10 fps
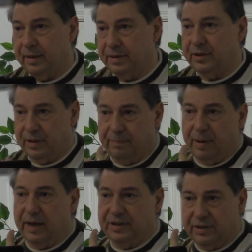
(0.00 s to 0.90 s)
until their
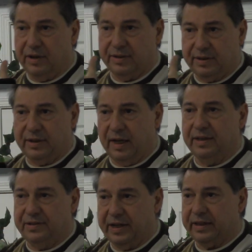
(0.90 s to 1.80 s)
body starts
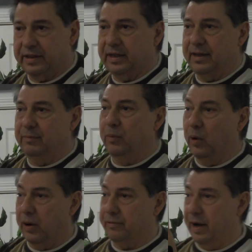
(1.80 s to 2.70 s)
getting sick and they need
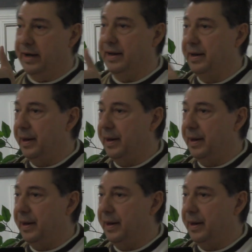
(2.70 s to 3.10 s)
more, right?